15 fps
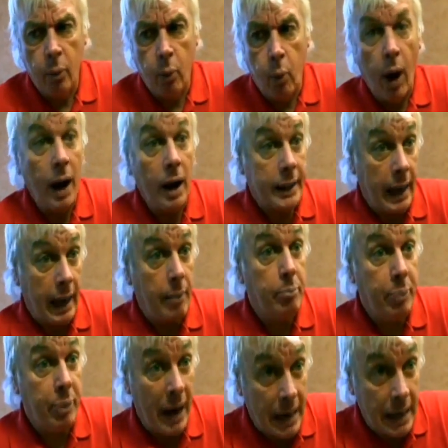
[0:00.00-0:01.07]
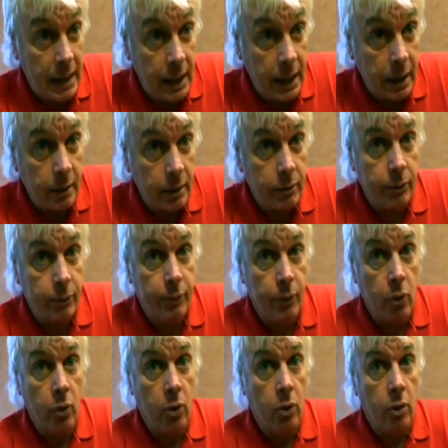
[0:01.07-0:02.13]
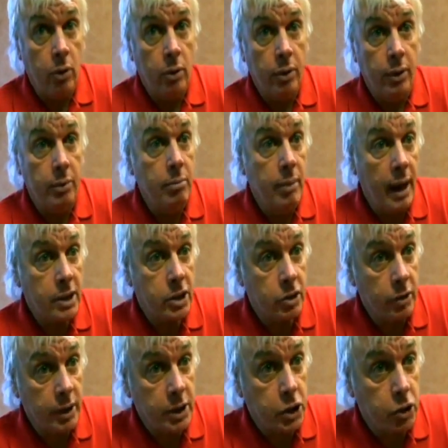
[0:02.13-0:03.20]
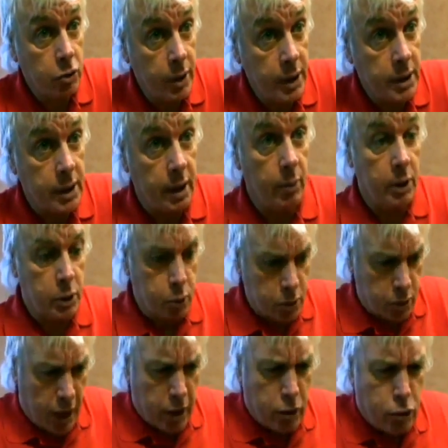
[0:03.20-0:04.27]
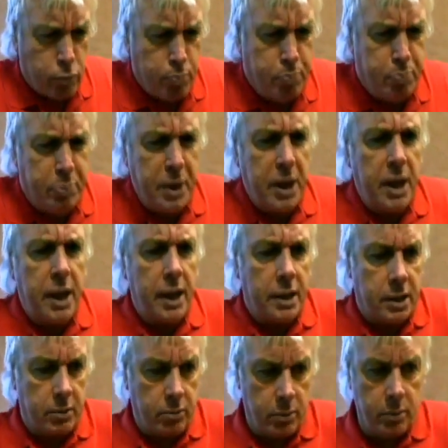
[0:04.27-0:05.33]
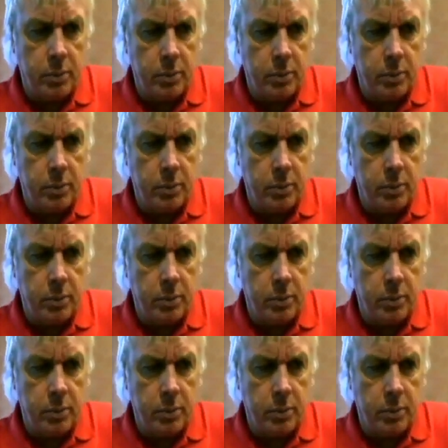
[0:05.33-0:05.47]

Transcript: while campaigning for the Maastricht Treaty, which was a big